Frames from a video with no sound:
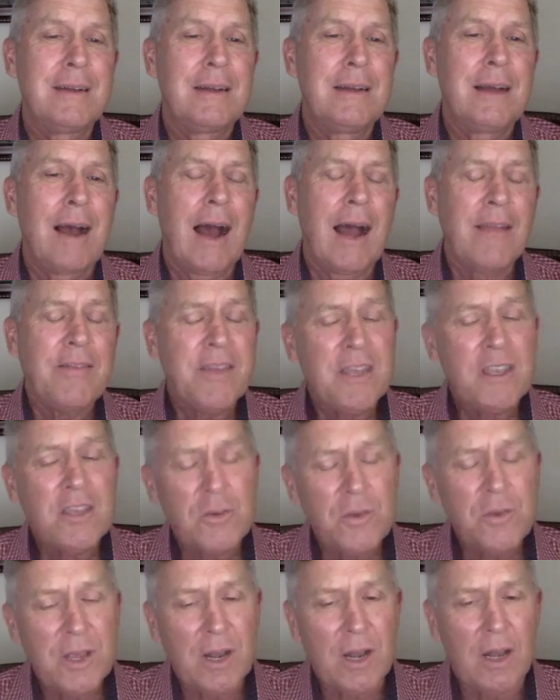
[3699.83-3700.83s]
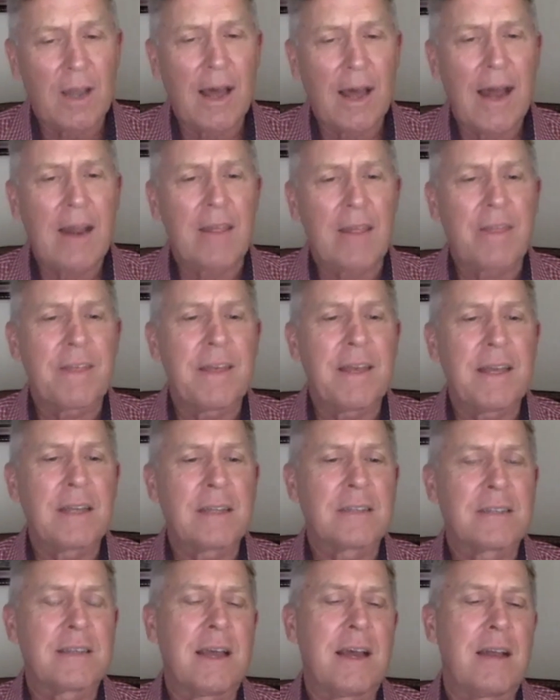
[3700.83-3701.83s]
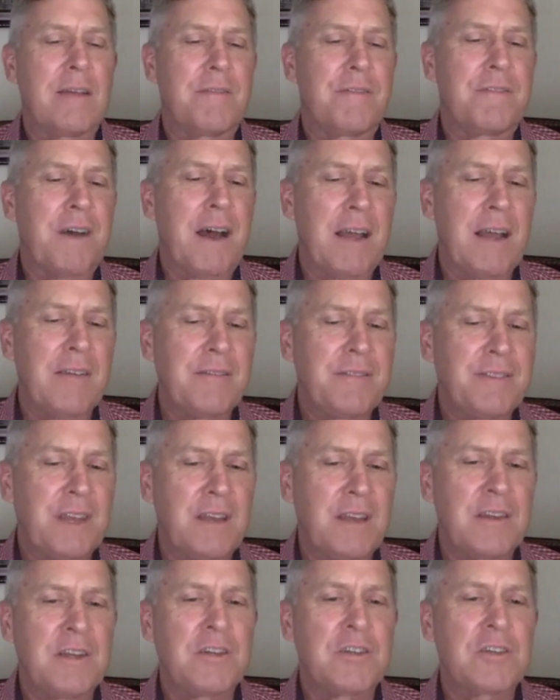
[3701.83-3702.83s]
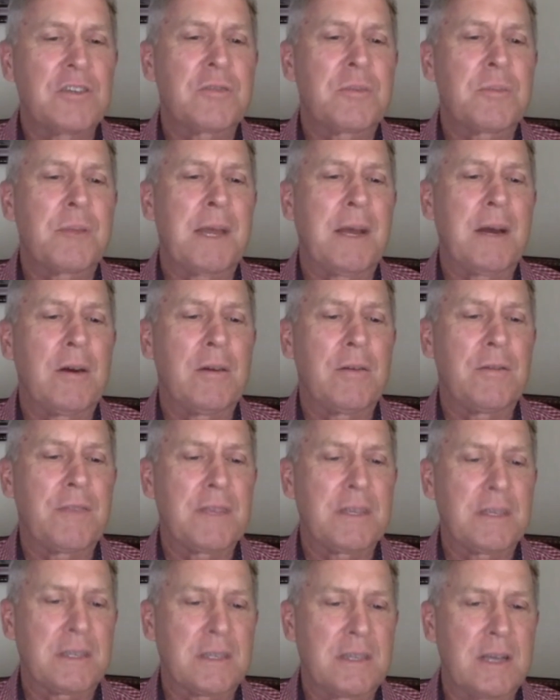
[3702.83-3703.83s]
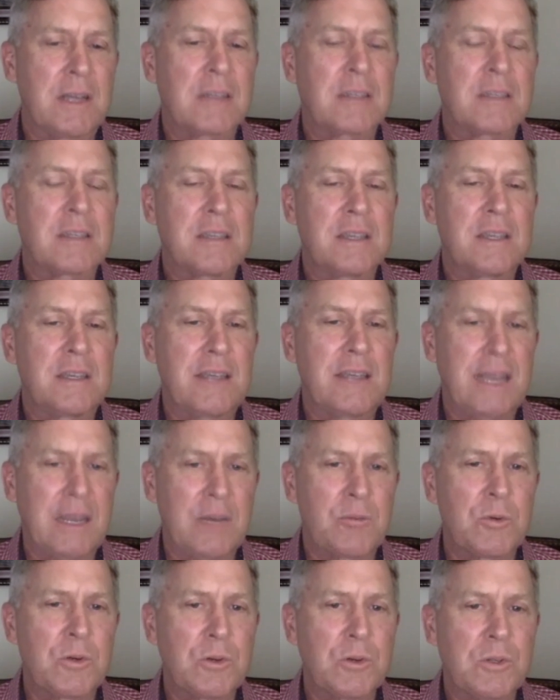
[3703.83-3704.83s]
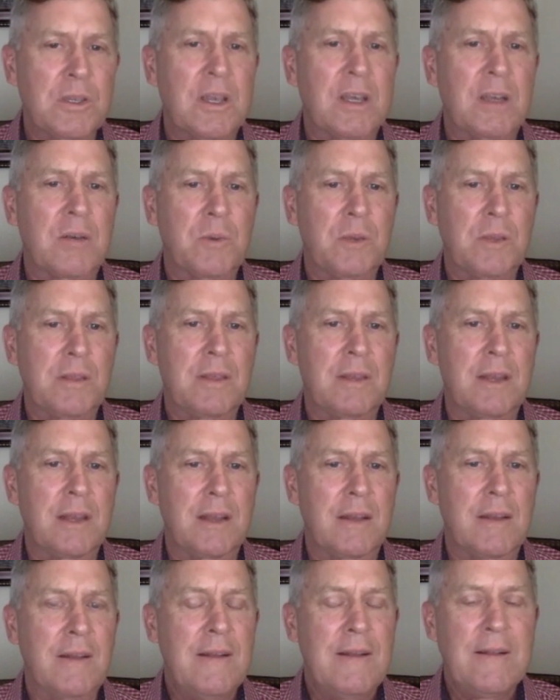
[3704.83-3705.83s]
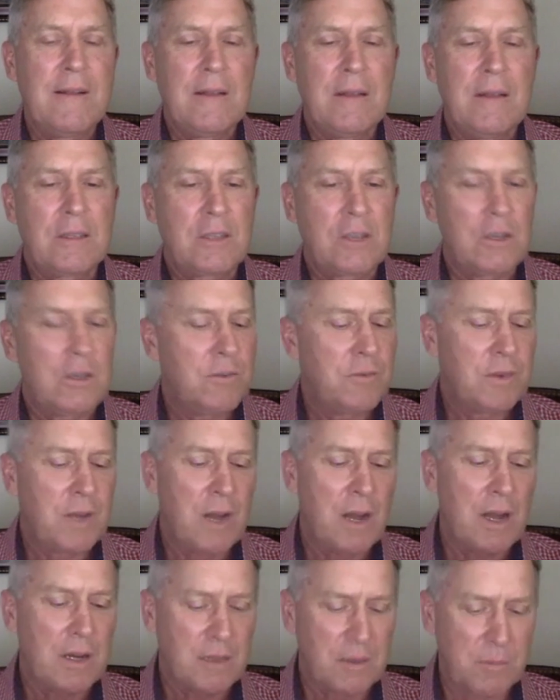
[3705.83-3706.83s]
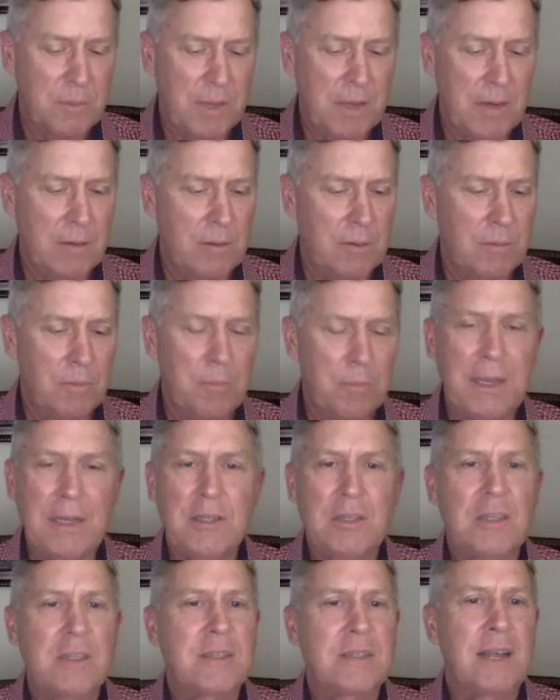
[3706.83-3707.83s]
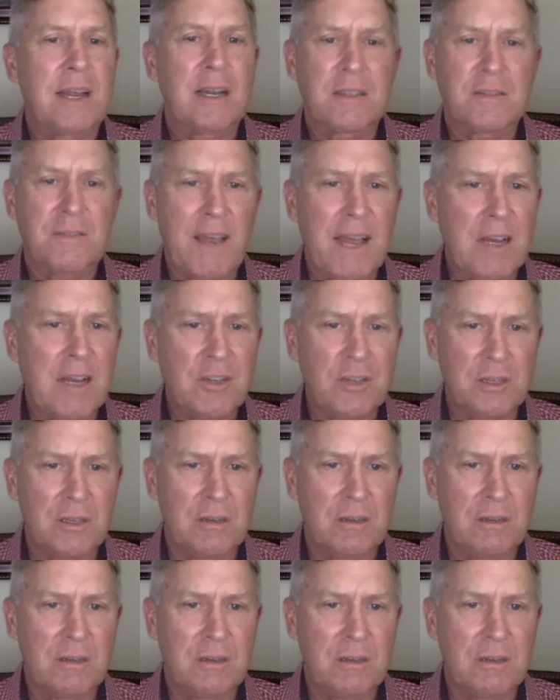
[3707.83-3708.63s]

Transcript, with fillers: i think you hit a lot of things that five ten years from now if this does gain roots like we think so you've talked about patient satisfaction